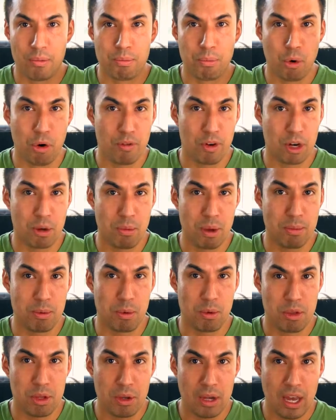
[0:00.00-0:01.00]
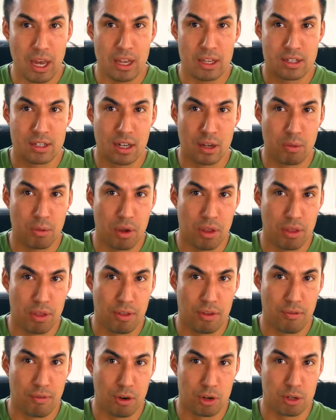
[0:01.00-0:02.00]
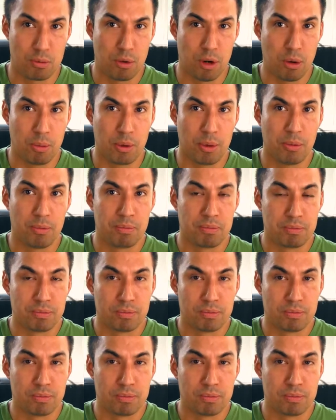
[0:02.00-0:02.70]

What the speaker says: more of a commitment with you guys than with Virgin Mobile.